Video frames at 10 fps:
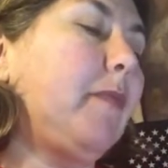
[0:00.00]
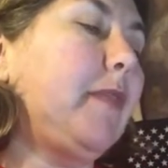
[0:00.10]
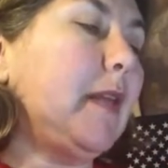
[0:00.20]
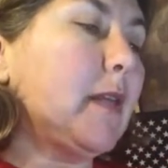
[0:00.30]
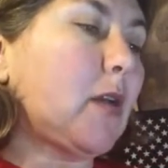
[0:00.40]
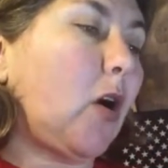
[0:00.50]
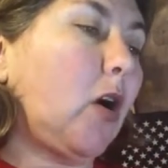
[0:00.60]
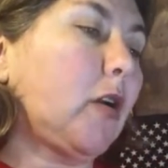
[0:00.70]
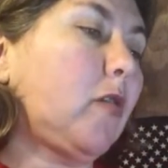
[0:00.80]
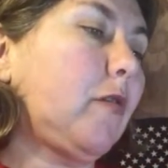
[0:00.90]
this
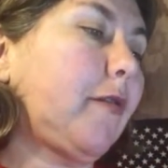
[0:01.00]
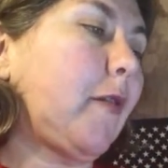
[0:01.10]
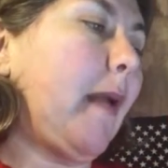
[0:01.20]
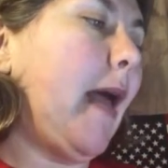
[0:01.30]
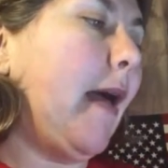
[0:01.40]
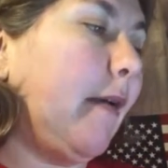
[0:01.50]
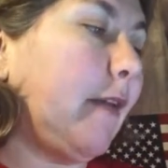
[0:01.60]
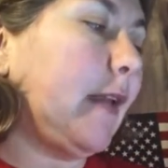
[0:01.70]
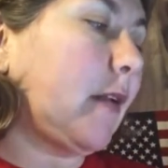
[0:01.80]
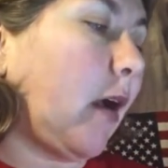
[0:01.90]
article from
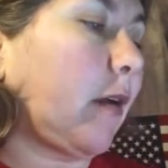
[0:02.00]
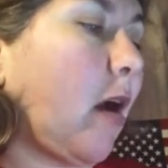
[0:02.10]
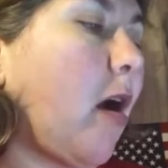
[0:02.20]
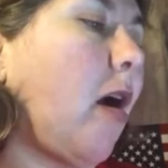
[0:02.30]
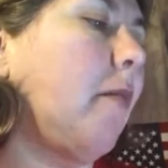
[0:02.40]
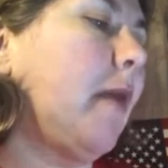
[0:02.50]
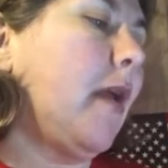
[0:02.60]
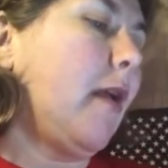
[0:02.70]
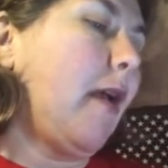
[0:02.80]
heavy.com,